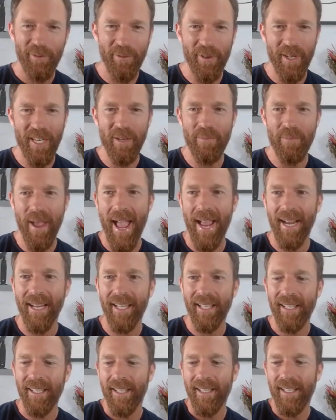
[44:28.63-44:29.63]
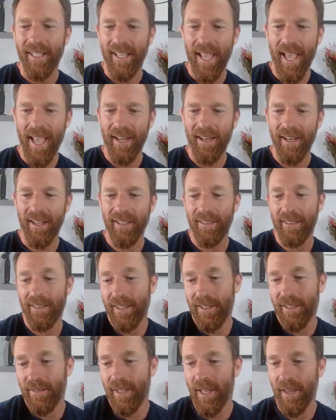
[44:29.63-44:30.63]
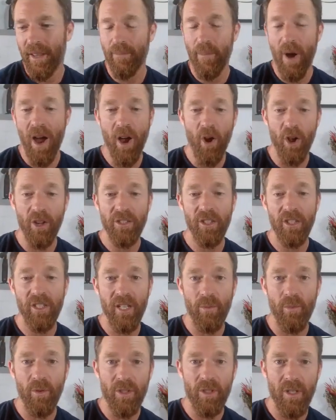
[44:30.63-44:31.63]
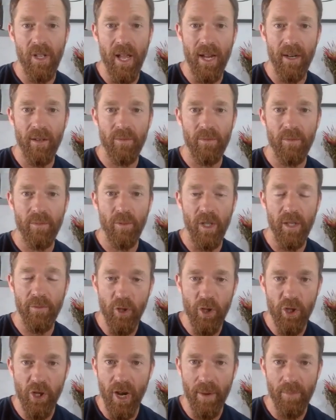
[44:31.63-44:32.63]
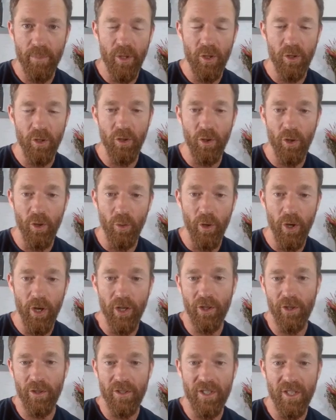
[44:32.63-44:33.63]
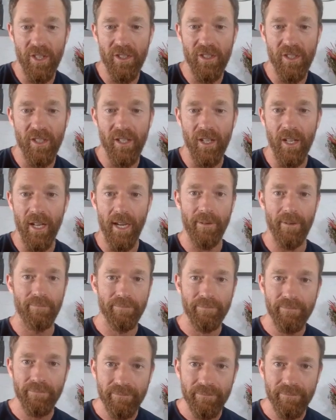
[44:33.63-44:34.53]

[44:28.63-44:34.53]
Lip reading: feedback, and I think my answer to him was like, well, if you show up and you do the work consistently,